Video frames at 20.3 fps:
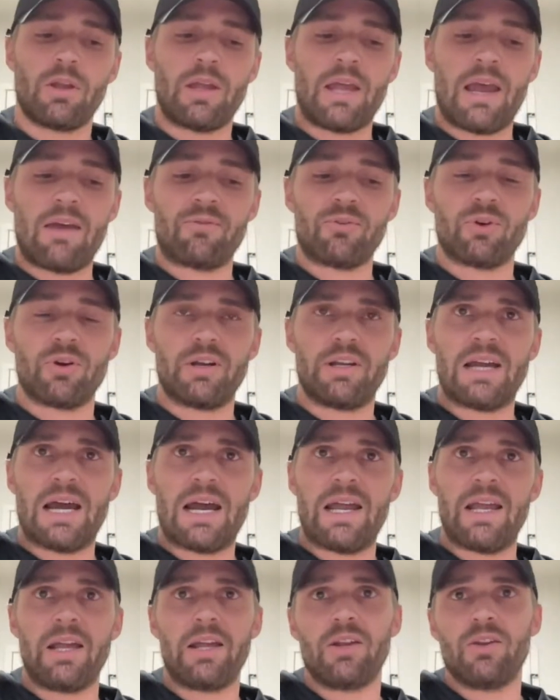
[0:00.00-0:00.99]
after a
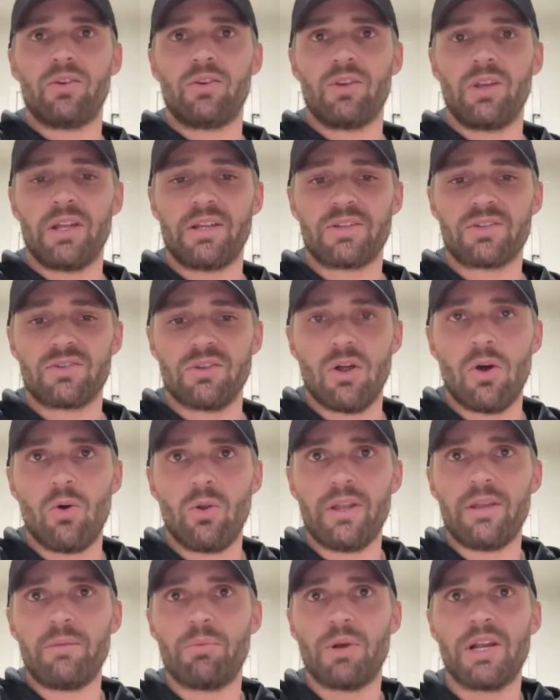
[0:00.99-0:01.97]
diet, it
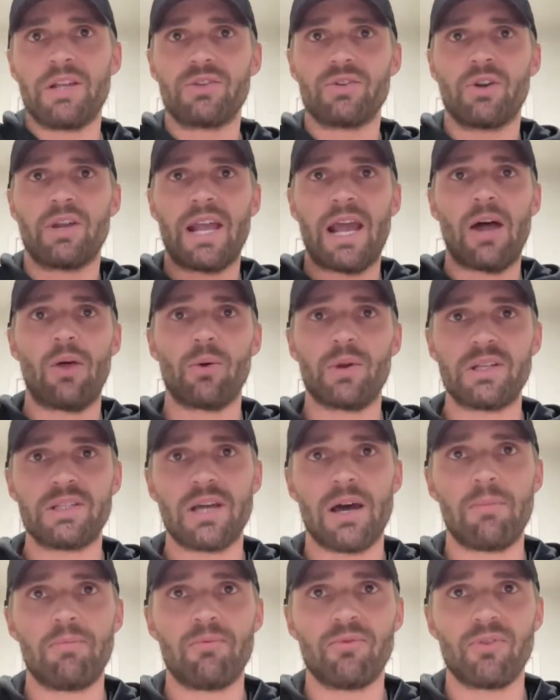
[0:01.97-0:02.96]
slowly brings your calories
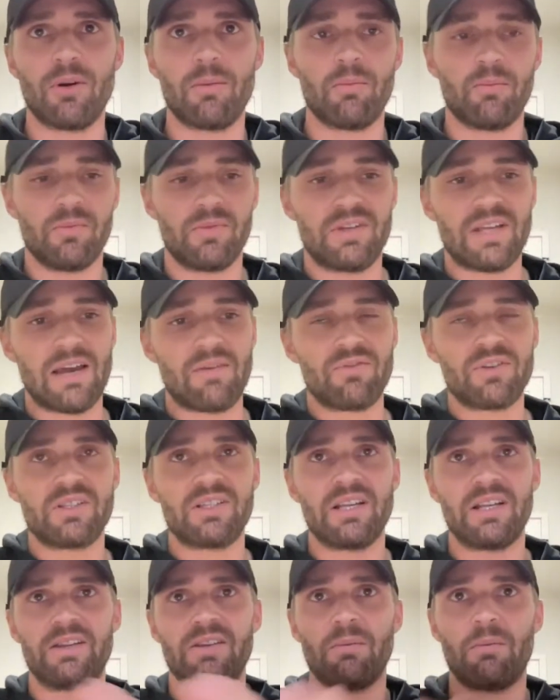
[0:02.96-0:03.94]
up from
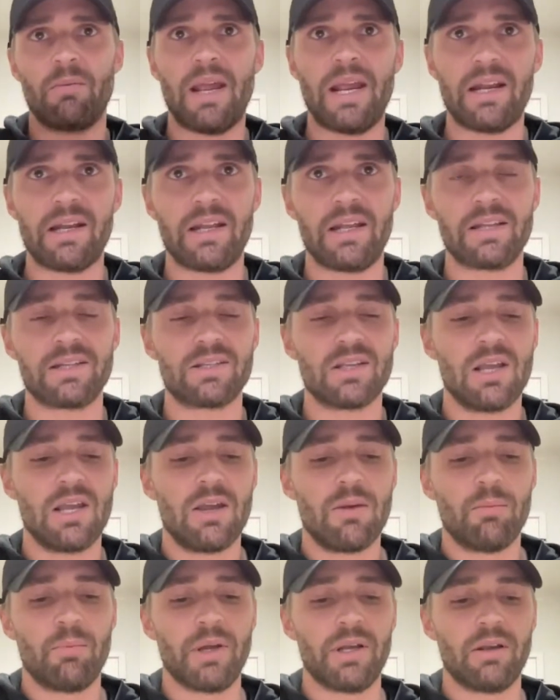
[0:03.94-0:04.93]
deficit to maintenance.
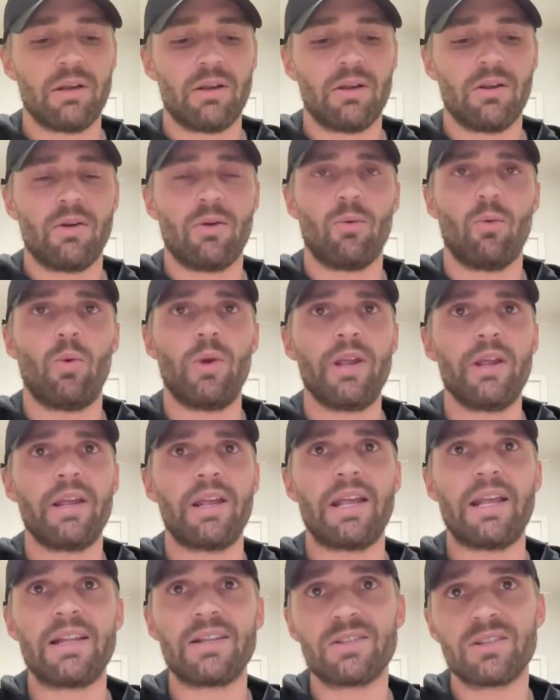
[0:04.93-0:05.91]
But we
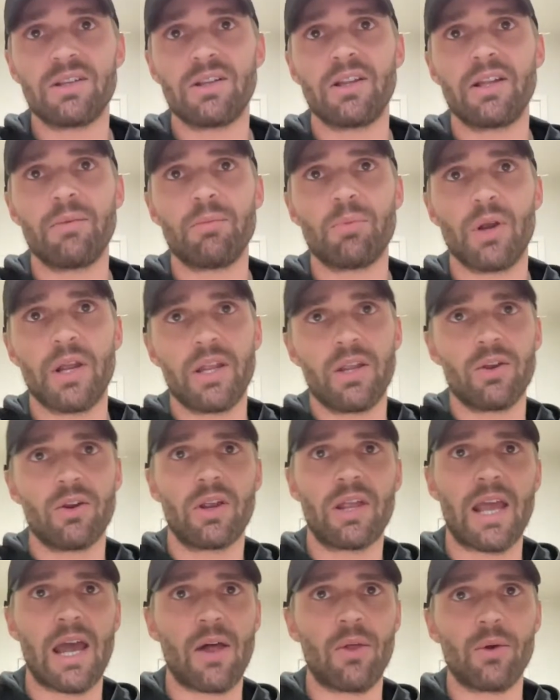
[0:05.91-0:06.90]
instantly bring
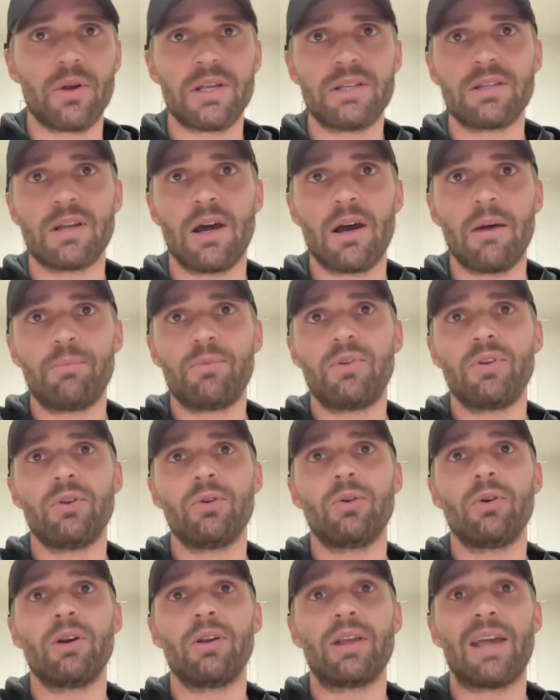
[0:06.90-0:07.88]
your calories up
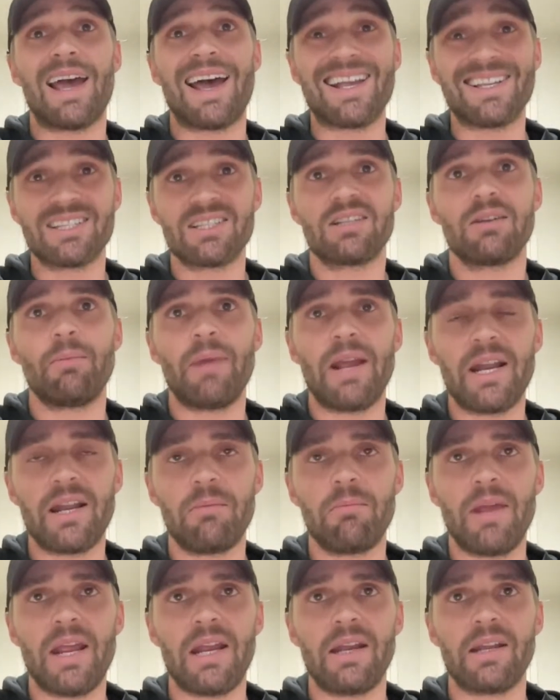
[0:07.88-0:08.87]
to estimated
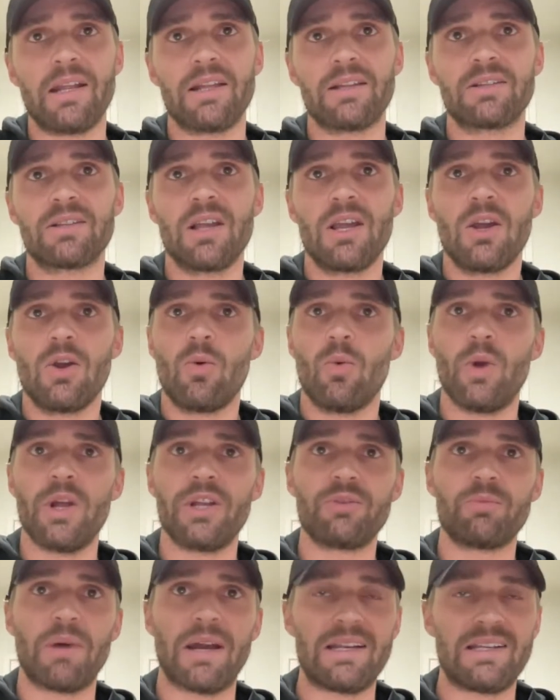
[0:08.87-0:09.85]
maintenance,
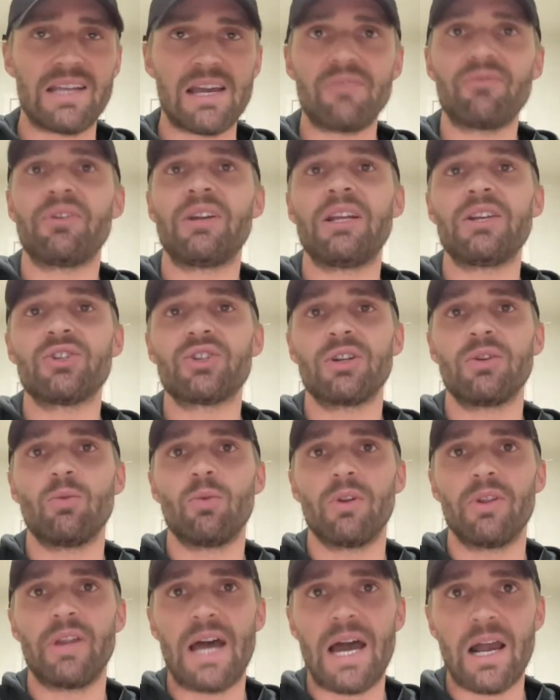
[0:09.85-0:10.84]
which by definition
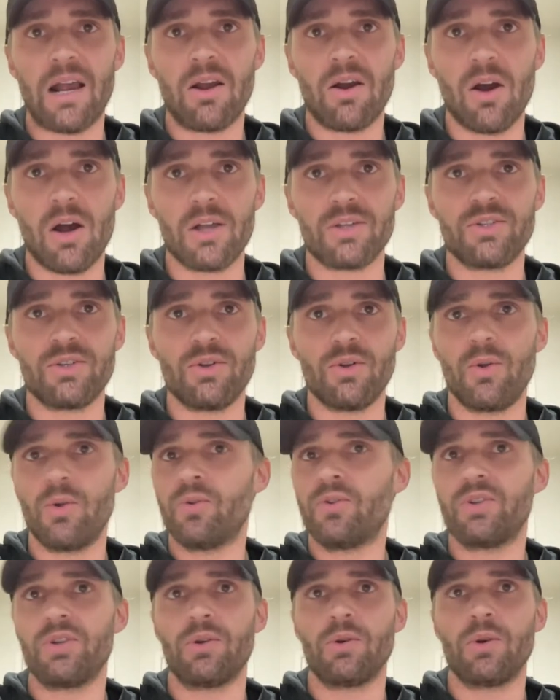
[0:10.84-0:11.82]
will not cause
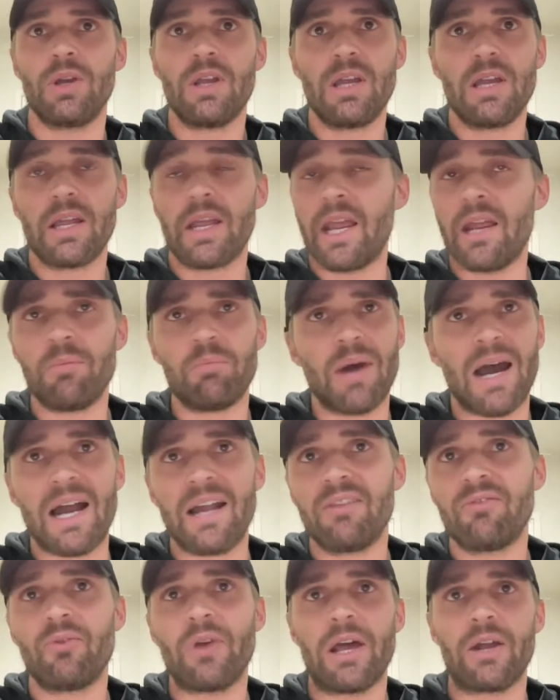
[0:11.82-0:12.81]
you to gain
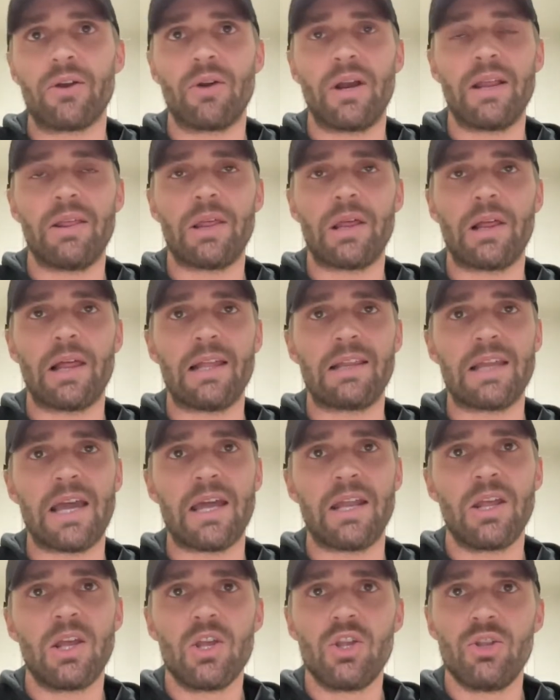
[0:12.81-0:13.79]
body fat or anything like
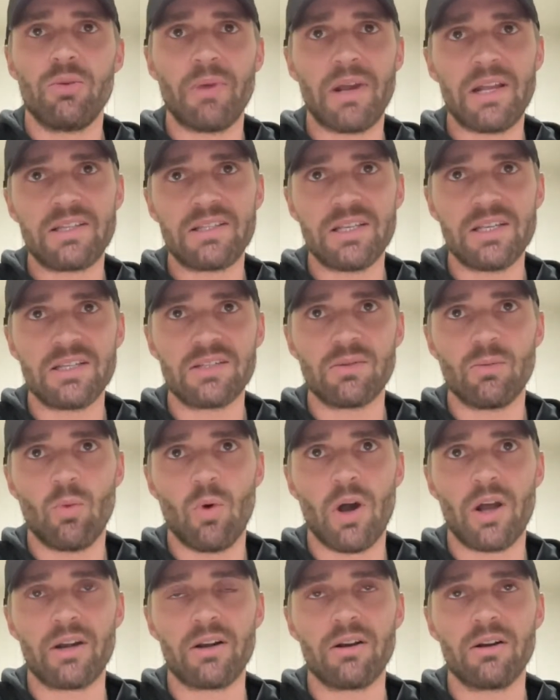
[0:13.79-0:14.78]
that. You might see some
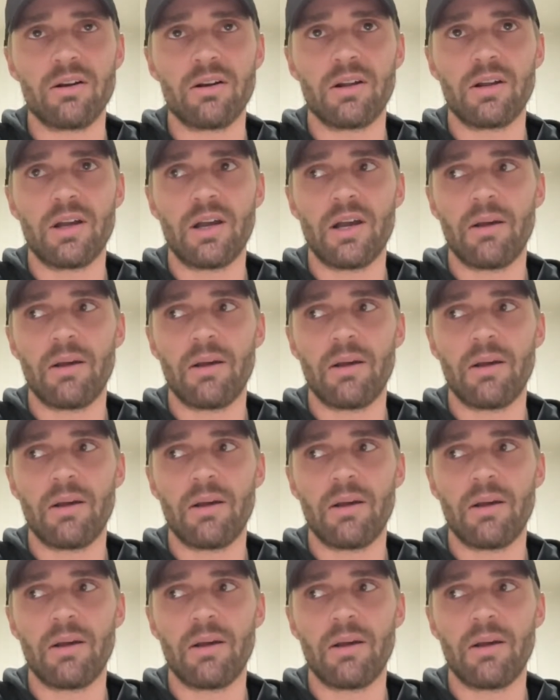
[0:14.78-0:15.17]
water